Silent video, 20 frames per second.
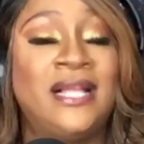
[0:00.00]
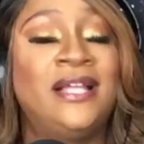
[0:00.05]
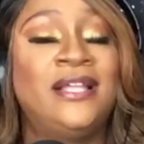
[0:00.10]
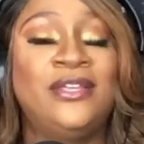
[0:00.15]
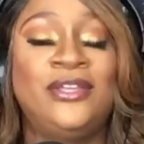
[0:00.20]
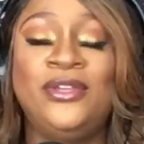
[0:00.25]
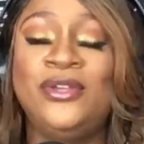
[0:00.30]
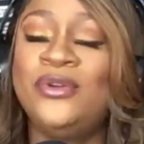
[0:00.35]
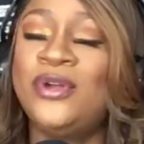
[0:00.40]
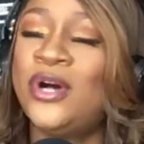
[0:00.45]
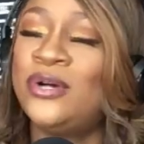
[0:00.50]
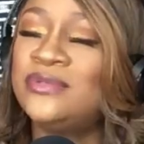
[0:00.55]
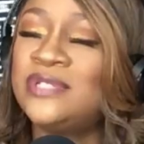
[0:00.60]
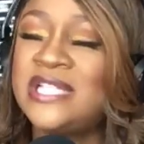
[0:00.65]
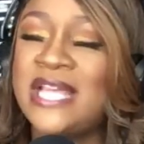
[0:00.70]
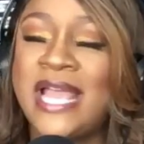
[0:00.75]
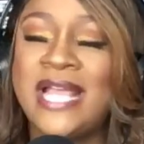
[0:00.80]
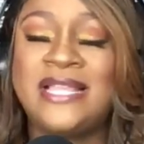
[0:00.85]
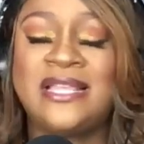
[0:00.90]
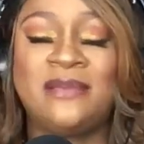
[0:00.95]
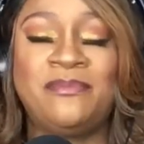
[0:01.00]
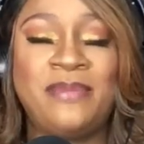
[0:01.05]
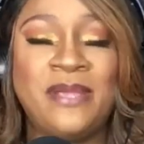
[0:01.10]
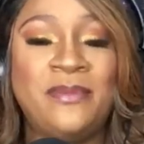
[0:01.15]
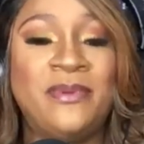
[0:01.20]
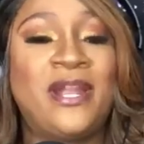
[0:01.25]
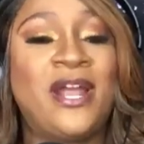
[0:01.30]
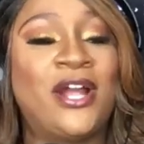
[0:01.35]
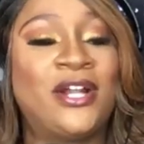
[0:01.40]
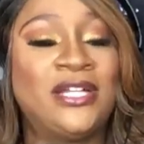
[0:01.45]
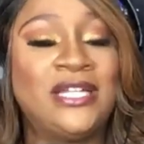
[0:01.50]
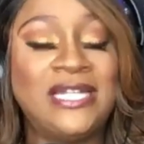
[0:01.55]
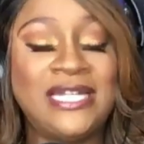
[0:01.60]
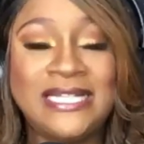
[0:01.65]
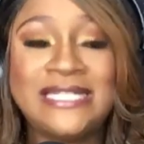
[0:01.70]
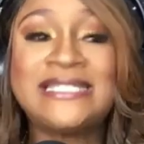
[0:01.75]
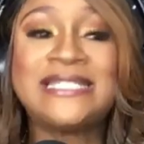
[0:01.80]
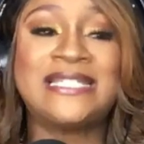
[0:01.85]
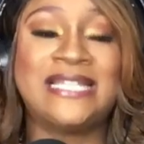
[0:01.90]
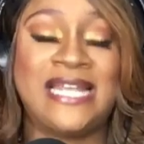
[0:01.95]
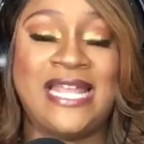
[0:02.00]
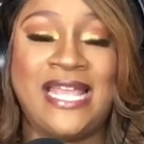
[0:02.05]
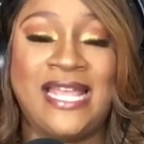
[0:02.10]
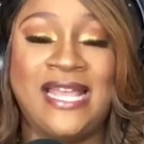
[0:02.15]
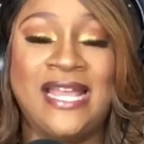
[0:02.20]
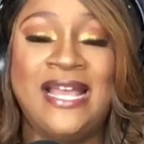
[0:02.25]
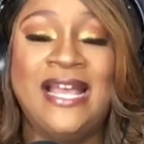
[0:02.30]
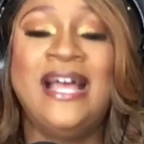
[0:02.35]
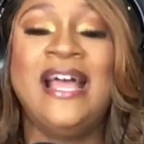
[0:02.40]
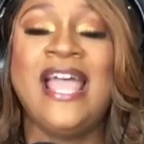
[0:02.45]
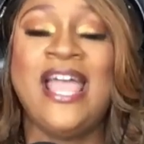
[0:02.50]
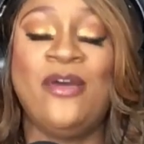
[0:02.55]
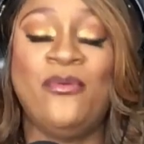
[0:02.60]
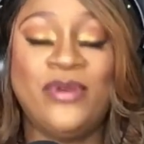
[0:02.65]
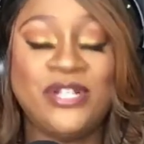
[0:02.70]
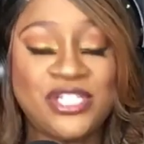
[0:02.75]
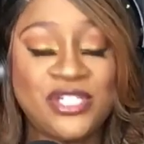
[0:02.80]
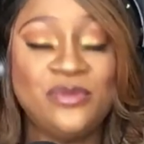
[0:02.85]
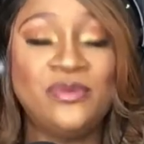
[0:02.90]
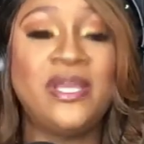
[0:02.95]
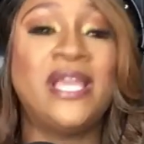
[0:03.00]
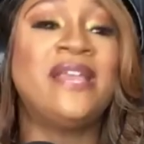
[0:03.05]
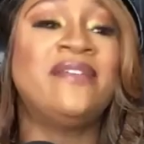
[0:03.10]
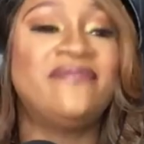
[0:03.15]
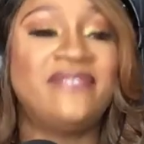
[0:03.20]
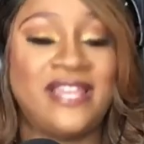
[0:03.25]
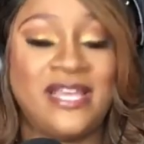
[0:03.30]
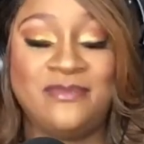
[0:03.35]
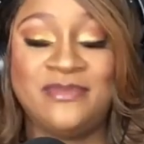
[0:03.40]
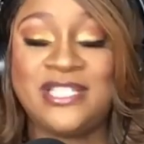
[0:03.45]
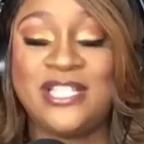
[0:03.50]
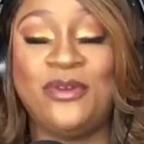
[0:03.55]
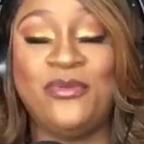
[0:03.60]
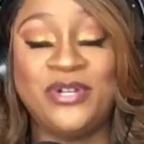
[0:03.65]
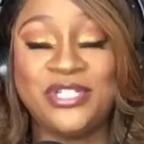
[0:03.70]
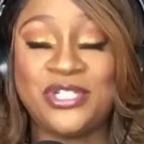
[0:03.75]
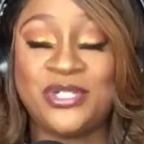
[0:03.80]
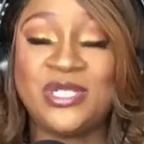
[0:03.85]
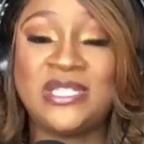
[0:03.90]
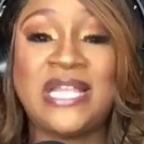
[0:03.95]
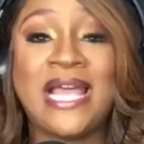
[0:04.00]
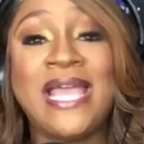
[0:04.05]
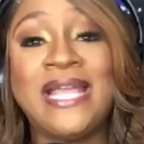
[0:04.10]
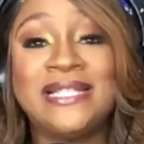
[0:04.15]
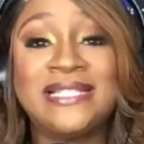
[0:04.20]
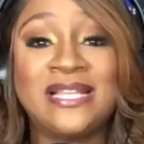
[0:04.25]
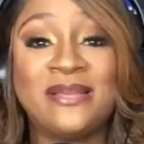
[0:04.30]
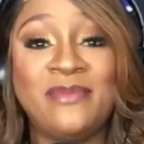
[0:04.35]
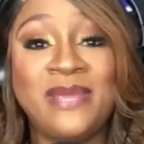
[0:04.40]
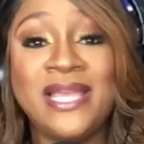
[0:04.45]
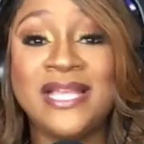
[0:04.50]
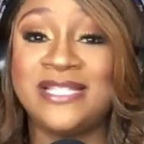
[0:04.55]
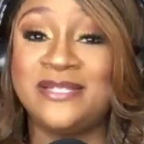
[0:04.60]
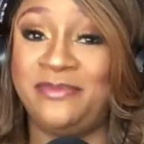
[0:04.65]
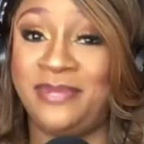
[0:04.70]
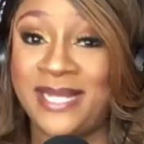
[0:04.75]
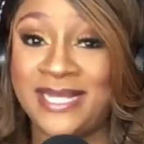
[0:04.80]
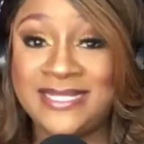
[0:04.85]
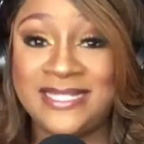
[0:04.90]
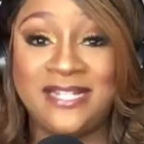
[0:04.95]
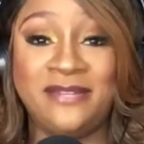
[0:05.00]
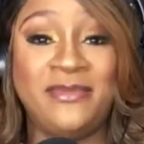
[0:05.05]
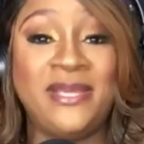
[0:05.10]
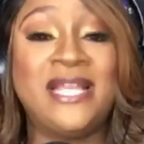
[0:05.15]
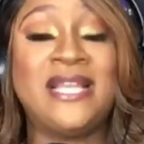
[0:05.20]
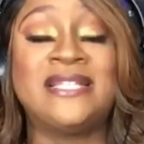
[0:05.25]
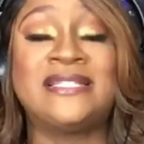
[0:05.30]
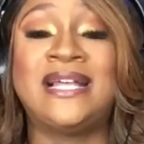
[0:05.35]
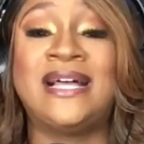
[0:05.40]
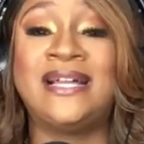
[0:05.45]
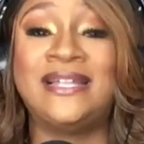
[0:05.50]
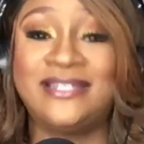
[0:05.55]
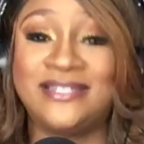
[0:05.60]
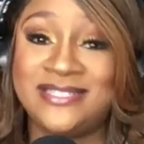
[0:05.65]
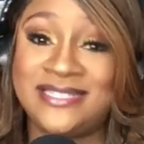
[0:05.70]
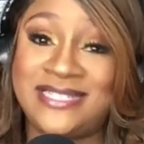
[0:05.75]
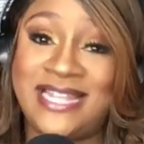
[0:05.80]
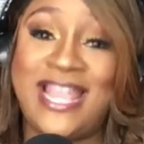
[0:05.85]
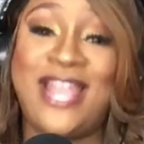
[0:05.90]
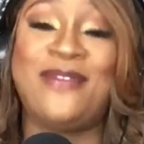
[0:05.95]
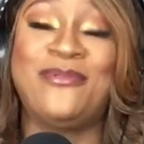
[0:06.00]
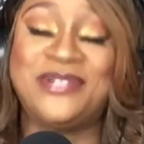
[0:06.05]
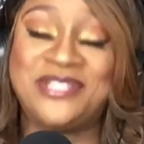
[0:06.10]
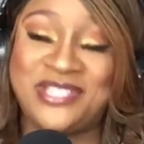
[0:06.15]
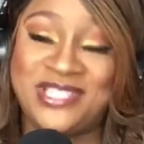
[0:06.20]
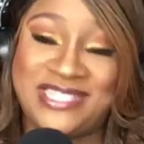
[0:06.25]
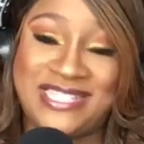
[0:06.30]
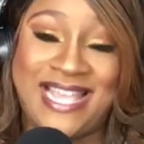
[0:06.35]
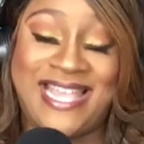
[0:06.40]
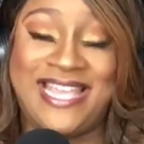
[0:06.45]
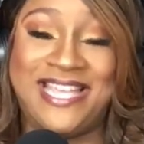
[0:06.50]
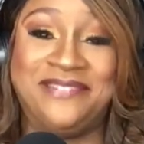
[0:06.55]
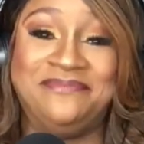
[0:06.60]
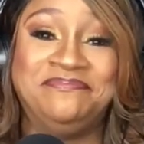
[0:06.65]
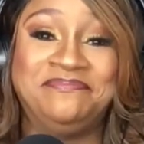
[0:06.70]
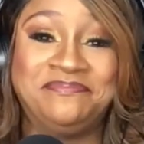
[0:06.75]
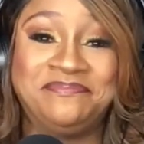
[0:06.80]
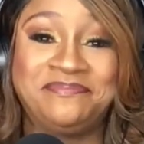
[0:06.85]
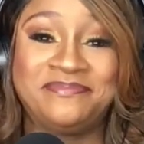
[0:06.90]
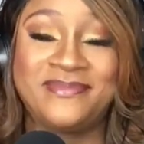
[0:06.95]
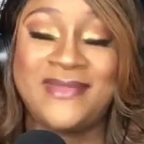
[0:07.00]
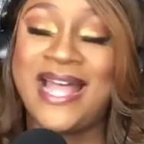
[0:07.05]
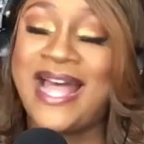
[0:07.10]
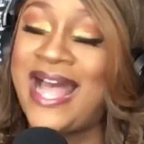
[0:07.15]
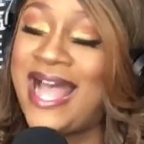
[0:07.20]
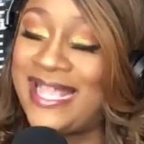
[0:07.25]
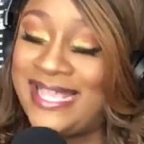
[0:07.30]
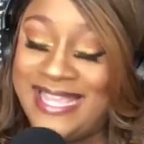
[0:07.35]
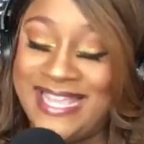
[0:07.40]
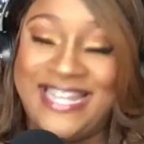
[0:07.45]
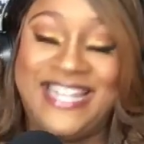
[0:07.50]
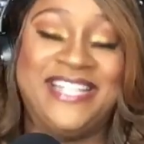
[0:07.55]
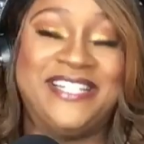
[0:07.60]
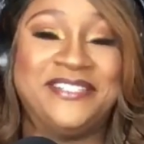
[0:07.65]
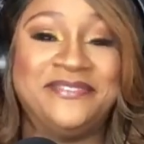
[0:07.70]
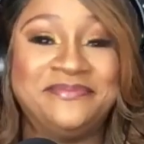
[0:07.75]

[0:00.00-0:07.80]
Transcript: You don't take no, you the people that are listening granted. and what you give them. So what you're saying to me is blessing me because I understand what you're saying. I get it.